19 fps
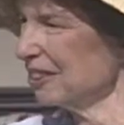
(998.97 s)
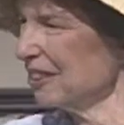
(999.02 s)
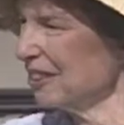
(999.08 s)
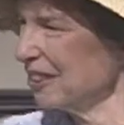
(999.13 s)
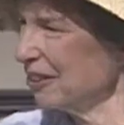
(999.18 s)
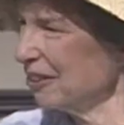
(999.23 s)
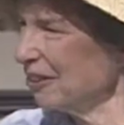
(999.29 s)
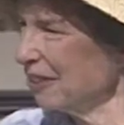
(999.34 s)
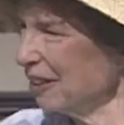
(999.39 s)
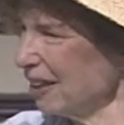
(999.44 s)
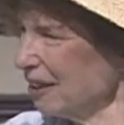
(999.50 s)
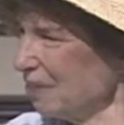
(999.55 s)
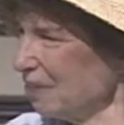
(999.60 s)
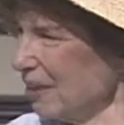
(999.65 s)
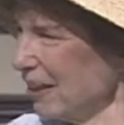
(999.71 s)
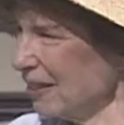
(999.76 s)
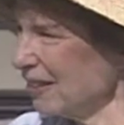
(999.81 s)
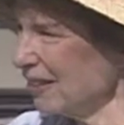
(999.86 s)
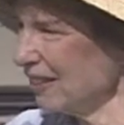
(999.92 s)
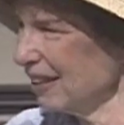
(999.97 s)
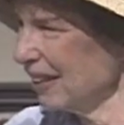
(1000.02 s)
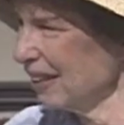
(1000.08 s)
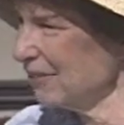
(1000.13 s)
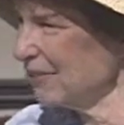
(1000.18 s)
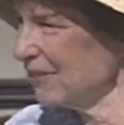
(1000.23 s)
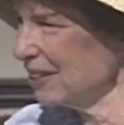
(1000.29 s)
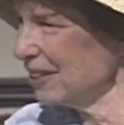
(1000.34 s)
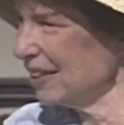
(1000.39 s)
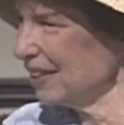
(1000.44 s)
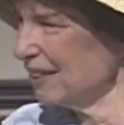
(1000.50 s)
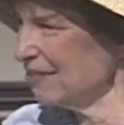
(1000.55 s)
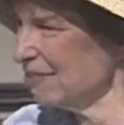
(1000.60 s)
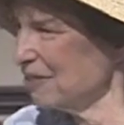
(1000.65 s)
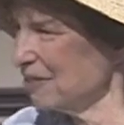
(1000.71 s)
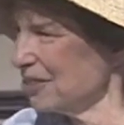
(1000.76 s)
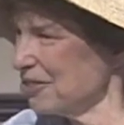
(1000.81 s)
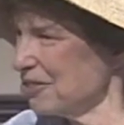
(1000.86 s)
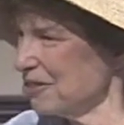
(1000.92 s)
here on Better Life
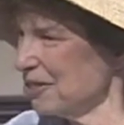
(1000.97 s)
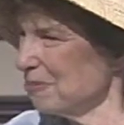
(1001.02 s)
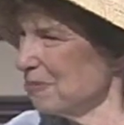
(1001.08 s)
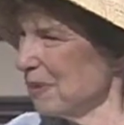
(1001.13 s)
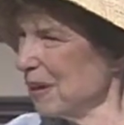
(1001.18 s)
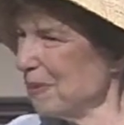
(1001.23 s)
Television.